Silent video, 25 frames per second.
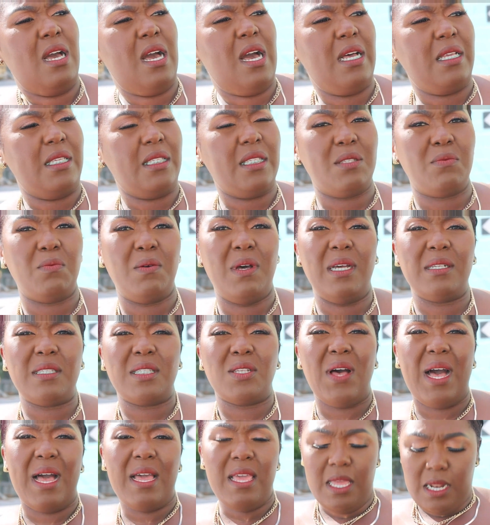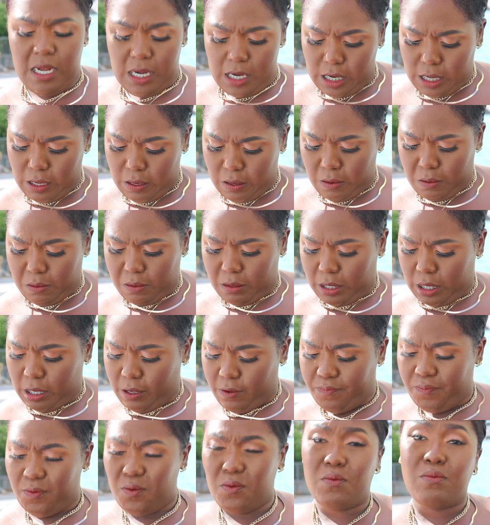I swear so I ended up
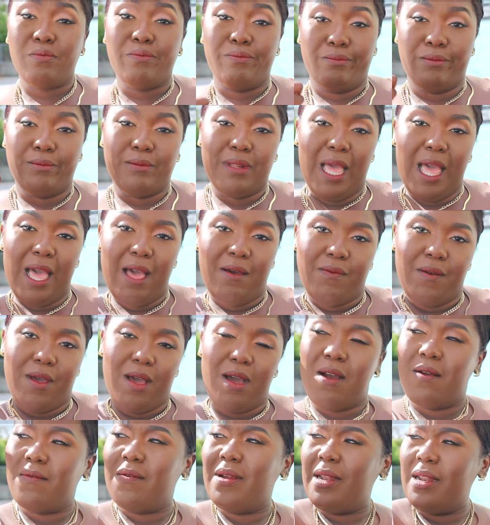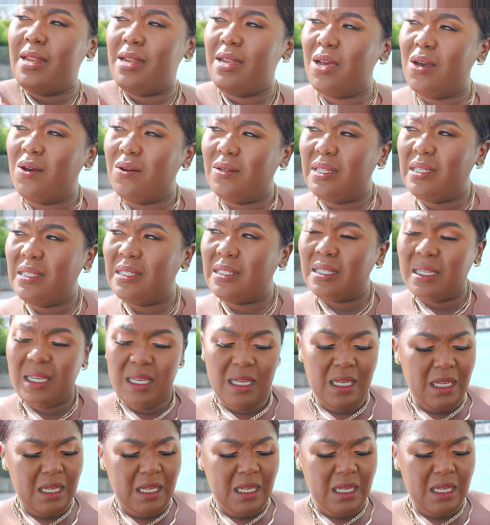if you haven't already noticed